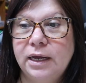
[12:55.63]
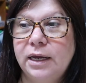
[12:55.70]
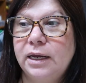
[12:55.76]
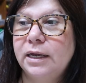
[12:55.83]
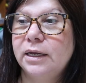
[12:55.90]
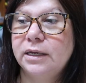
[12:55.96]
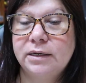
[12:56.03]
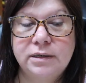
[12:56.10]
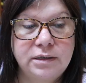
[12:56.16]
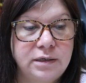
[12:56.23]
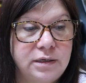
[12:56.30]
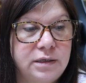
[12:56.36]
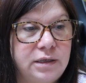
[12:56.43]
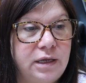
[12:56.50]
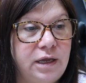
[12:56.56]
and
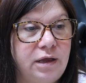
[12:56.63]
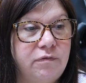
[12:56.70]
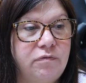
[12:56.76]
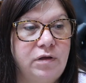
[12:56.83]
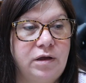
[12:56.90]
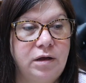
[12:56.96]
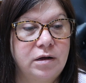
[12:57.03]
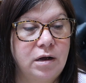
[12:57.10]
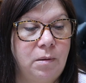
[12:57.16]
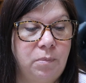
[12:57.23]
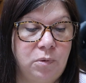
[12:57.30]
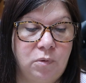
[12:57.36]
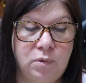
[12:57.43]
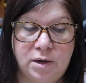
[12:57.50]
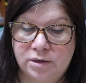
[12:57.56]
they have like a
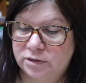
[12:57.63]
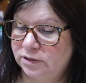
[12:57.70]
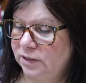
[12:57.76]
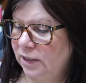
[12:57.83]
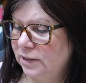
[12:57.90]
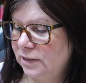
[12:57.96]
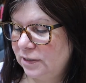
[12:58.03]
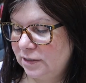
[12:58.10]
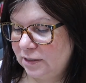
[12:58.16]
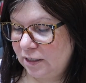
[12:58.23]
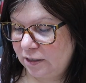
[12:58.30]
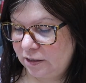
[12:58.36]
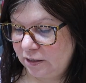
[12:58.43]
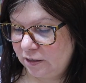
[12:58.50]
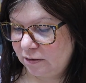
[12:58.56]
couple water slides. It's
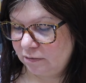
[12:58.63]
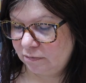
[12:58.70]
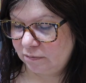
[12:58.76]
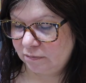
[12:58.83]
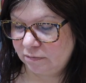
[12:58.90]
nothing